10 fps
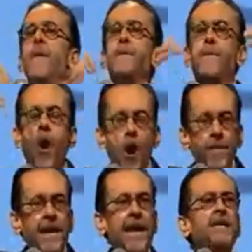
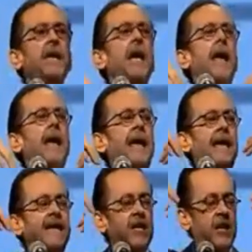permanent
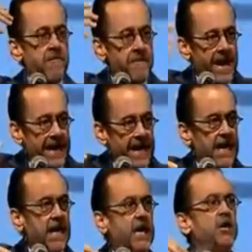
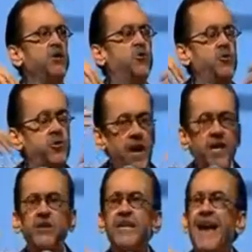committee to
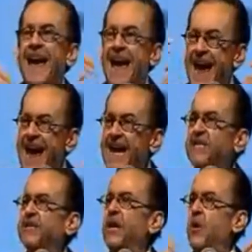just
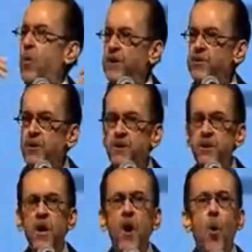ask questions.
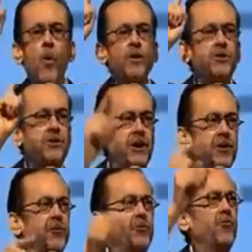We're
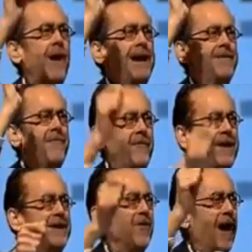still trying to
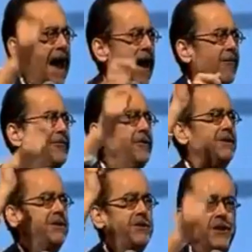figure out the
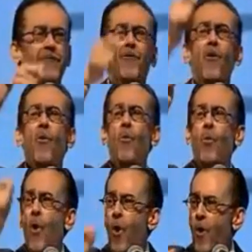Civil
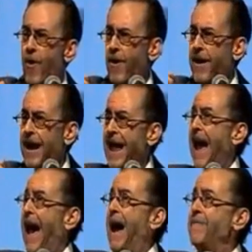War.
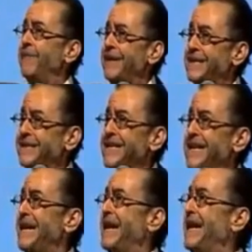I'm
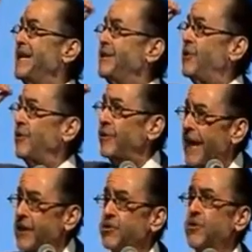listening to
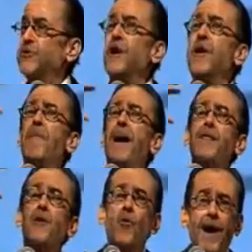lectures by the
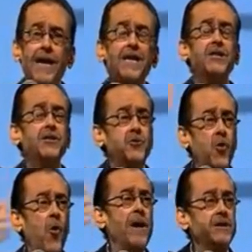greatest
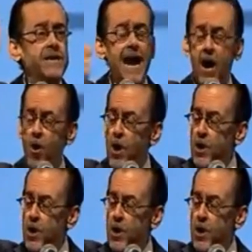historians now